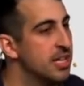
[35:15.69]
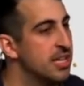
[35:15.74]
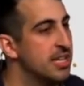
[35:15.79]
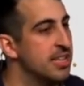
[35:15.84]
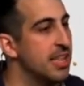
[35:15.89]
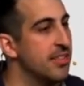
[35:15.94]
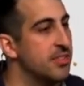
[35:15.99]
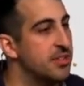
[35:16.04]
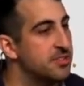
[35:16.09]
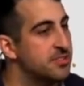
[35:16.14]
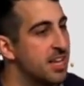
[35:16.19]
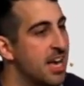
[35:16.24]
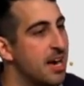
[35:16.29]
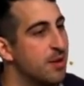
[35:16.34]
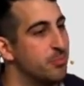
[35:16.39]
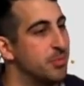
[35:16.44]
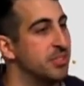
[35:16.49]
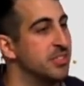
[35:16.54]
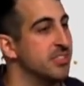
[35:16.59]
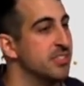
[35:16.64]
that this
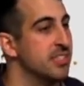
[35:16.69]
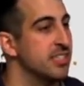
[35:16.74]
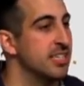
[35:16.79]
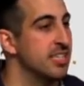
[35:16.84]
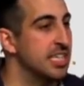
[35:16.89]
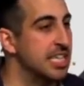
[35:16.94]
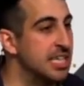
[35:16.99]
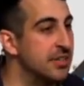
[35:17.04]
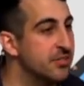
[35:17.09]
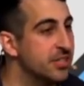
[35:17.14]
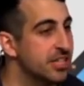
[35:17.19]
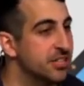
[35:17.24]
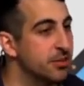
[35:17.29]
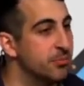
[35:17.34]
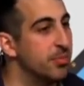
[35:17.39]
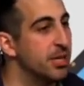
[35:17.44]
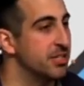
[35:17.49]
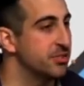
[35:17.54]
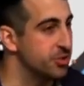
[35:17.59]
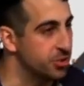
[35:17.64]
happened even at the
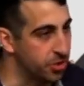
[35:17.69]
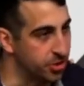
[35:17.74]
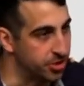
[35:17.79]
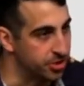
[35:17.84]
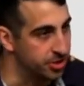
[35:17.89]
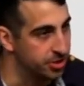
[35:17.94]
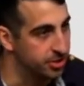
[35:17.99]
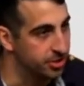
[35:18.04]
best church.